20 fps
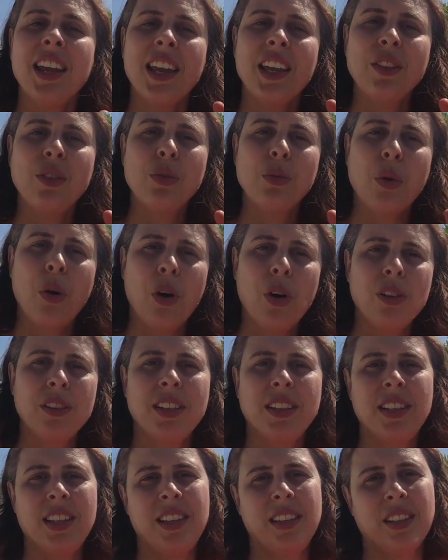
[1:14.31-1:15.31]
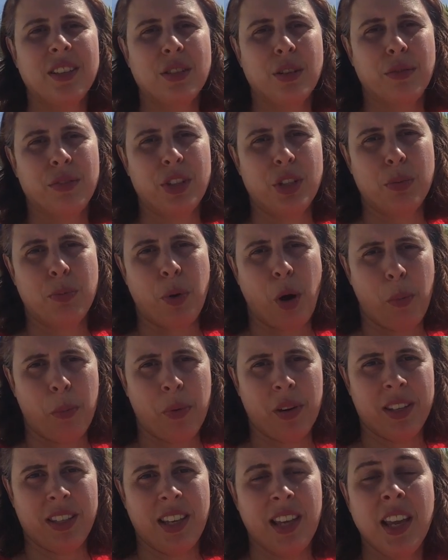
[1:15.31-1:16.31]
into all the details of this
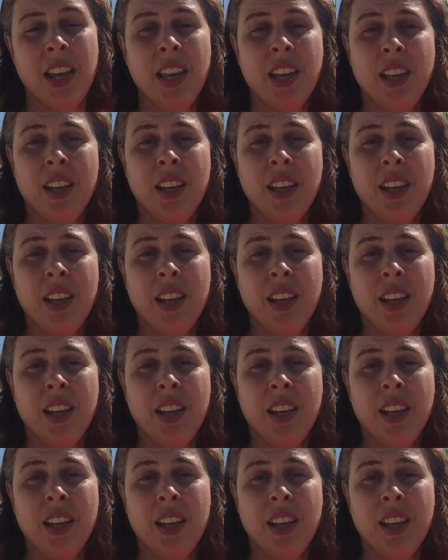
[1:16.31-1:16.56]
property